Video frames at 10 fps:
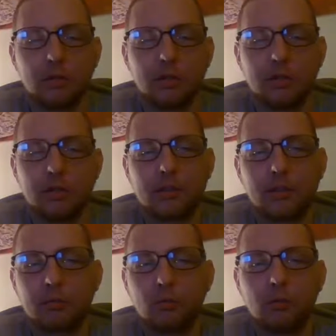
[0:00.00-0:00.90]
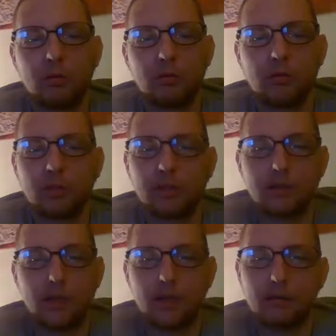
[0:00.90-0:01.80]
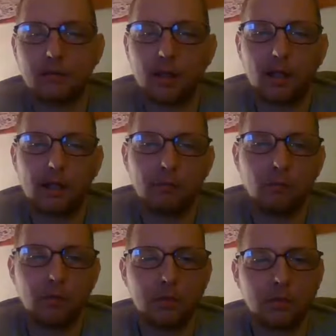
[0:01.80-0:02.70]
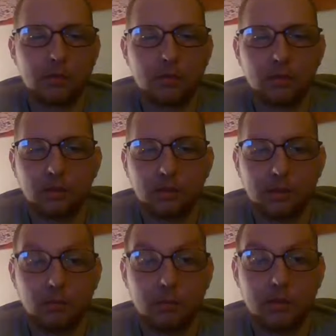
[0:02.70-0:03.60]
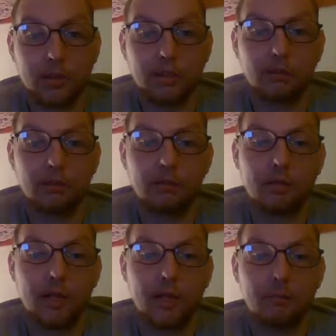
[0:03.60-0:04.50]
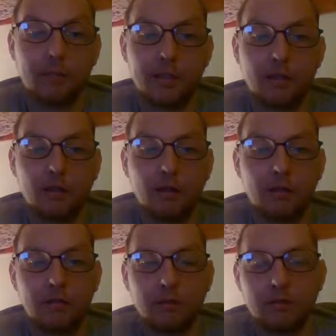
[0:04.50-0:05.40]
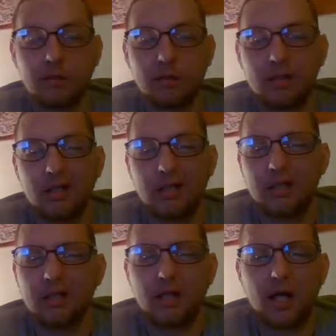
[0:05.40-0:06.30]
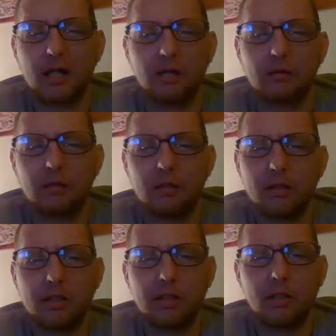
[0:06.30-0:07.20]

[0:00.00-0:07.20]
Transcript: it's just one of those things that I wish the league would take a look at because it did not look like